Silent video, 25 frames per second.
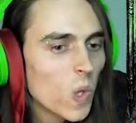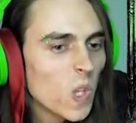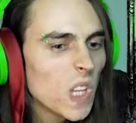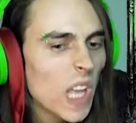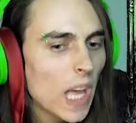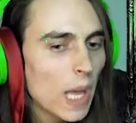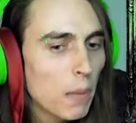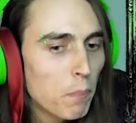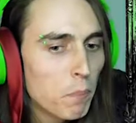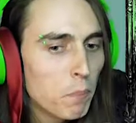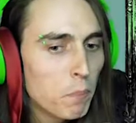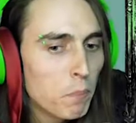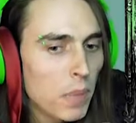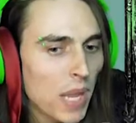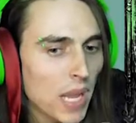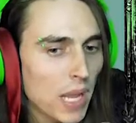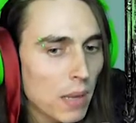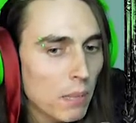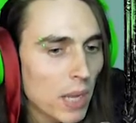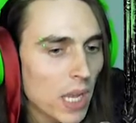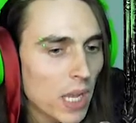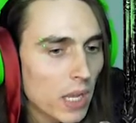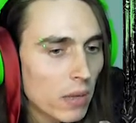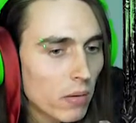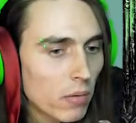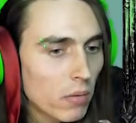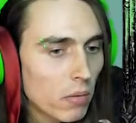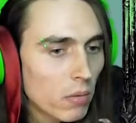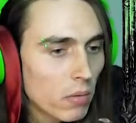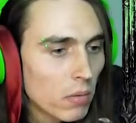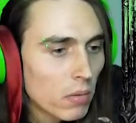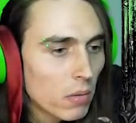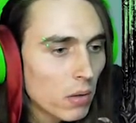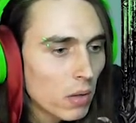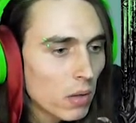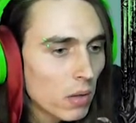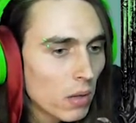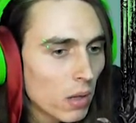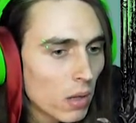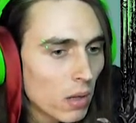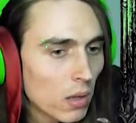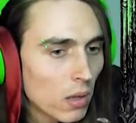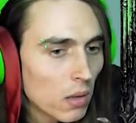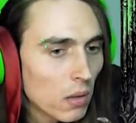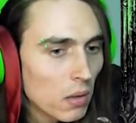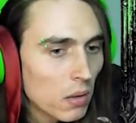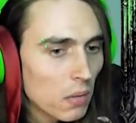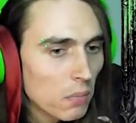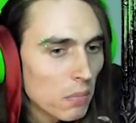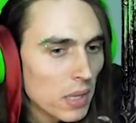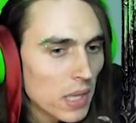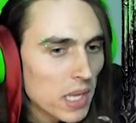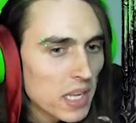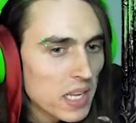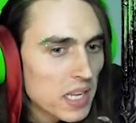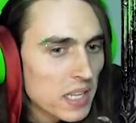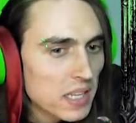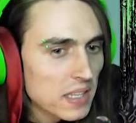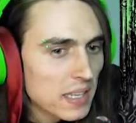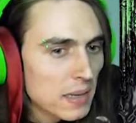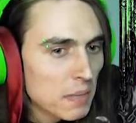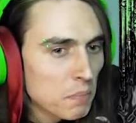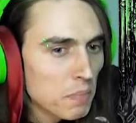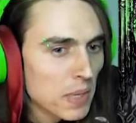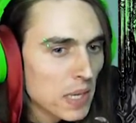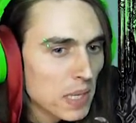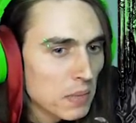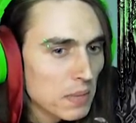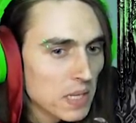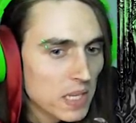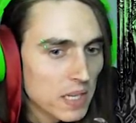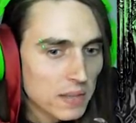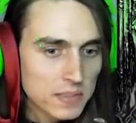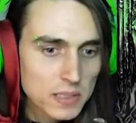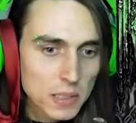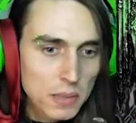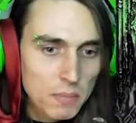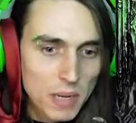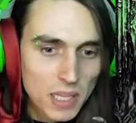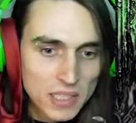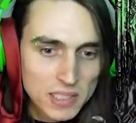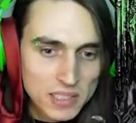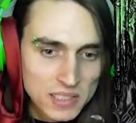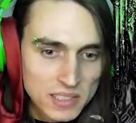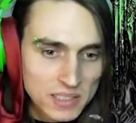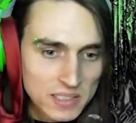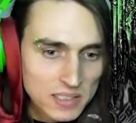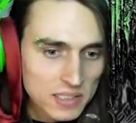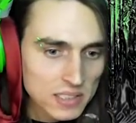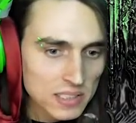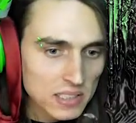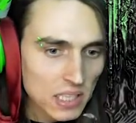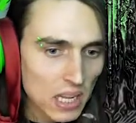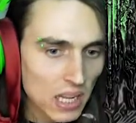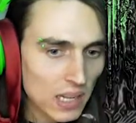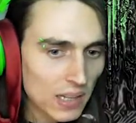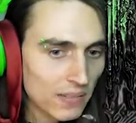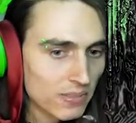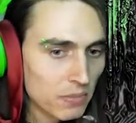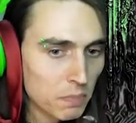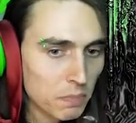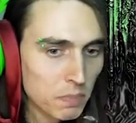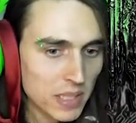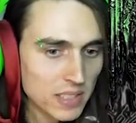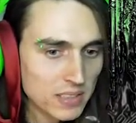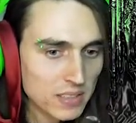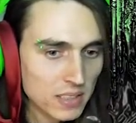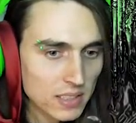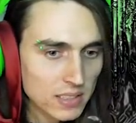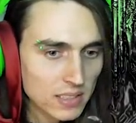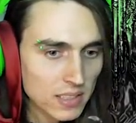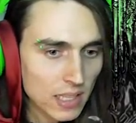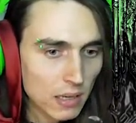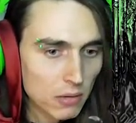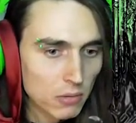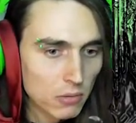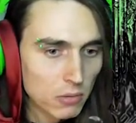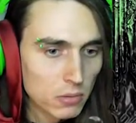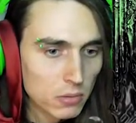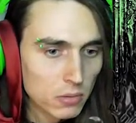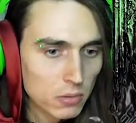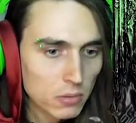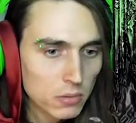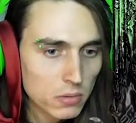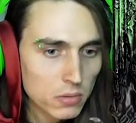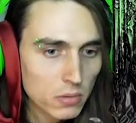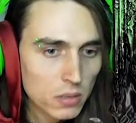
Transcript: That baby. Me and that baby have some unsolved business now. Ooh.